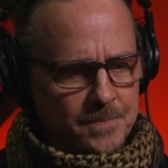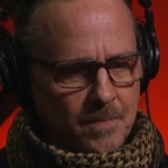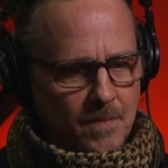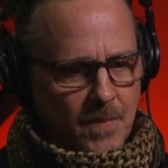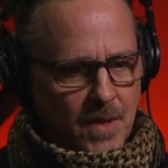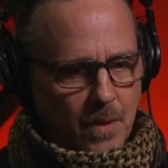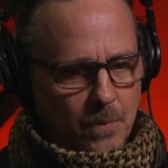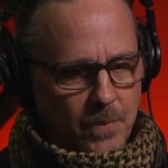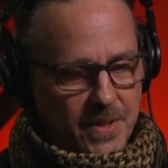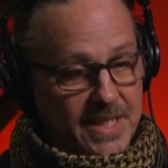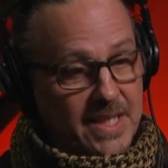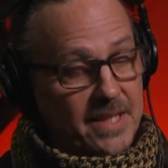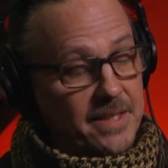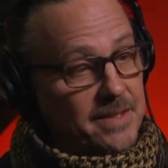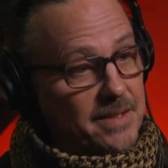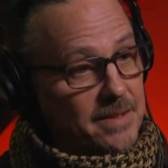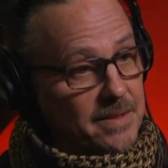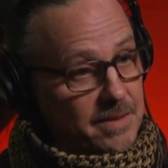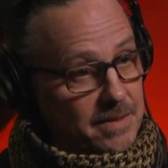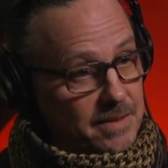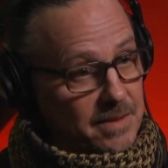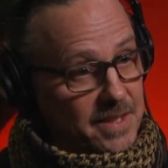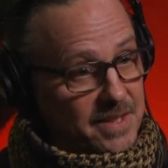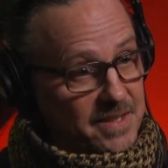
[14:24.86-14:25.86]
we
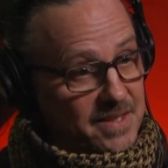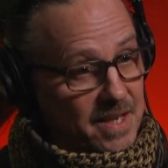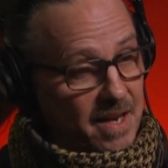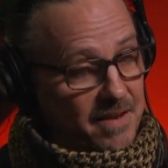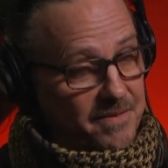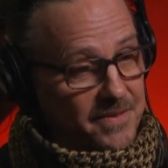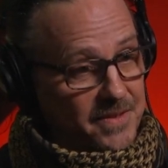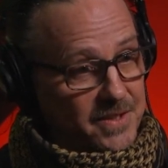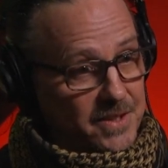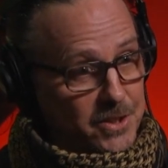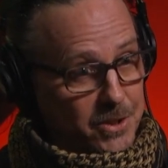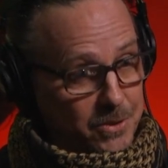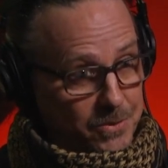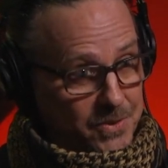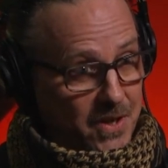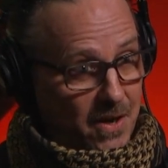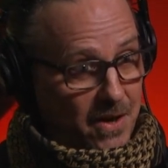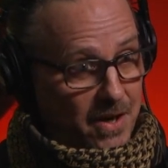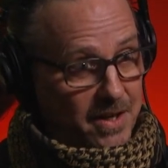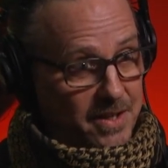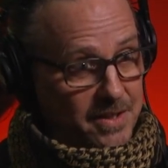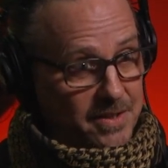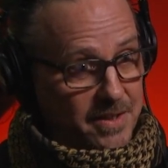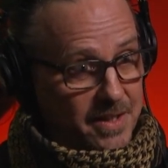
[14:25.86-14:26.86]
did the stuff in
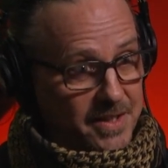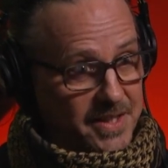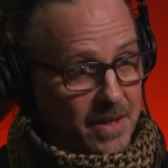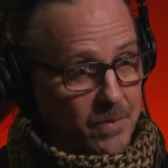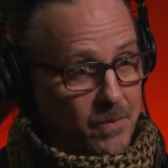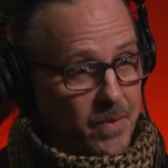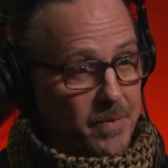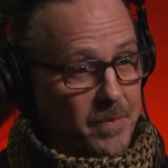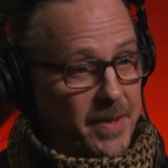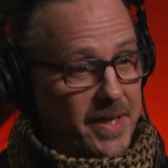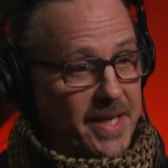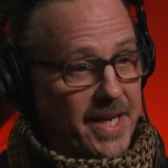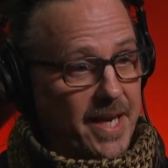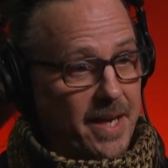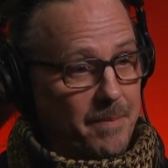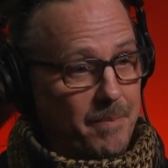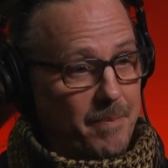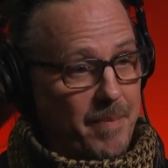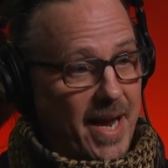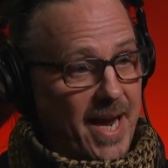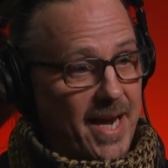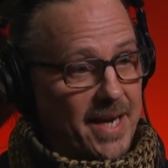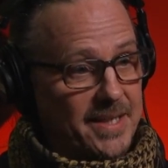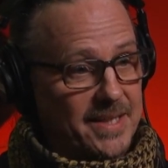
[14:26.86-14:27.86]
Utah, and then when we came
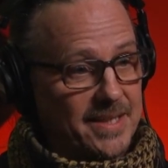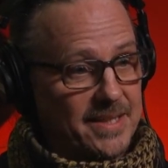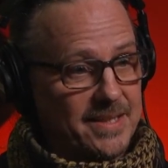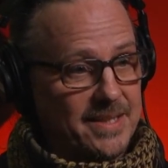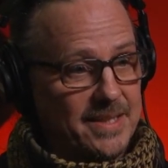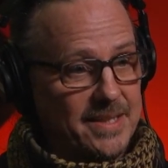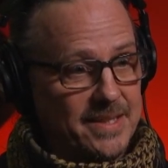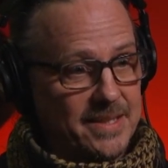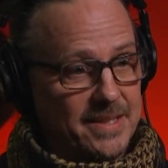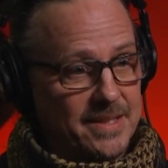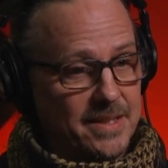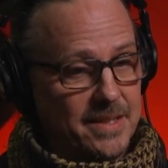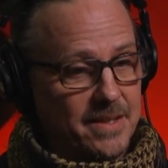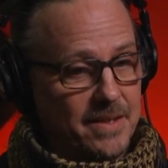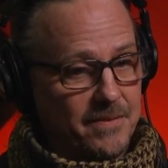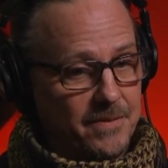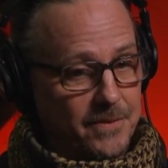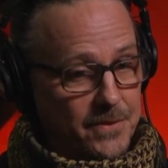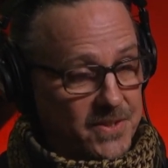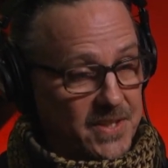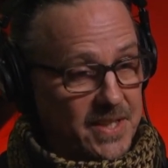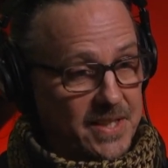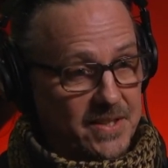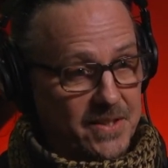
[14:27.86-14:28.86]
back to season
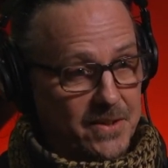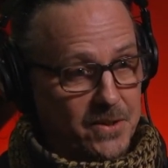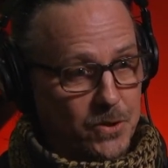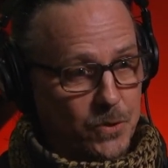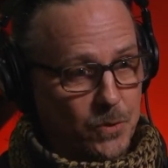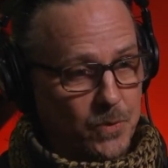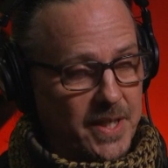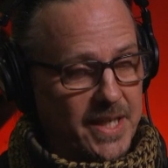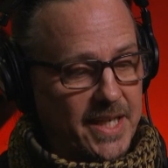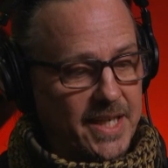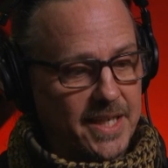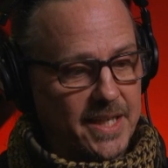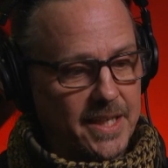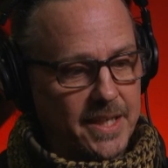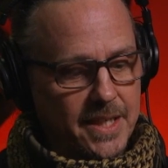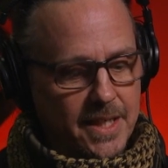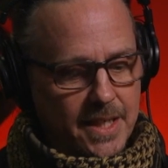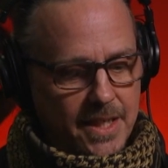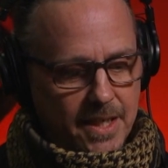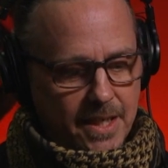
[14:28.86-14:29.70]
3,